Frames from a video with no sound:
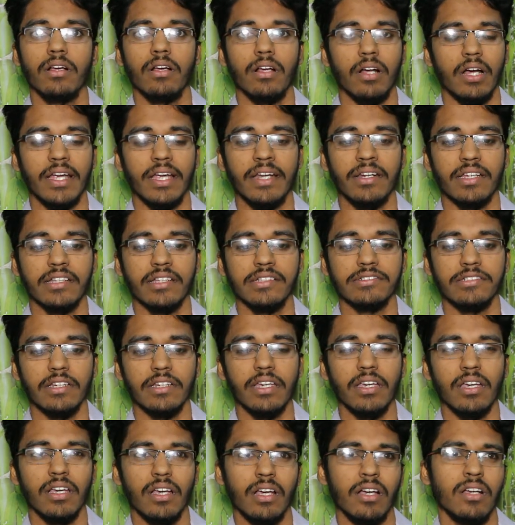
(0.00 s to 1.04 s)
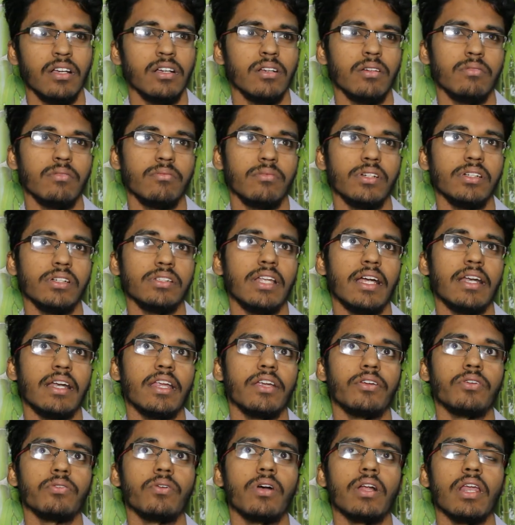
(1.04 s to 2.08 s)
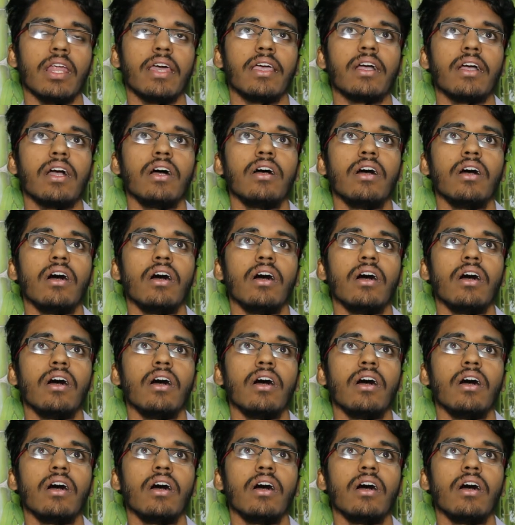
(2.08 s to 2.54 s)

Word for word: intensely. Well, that I took like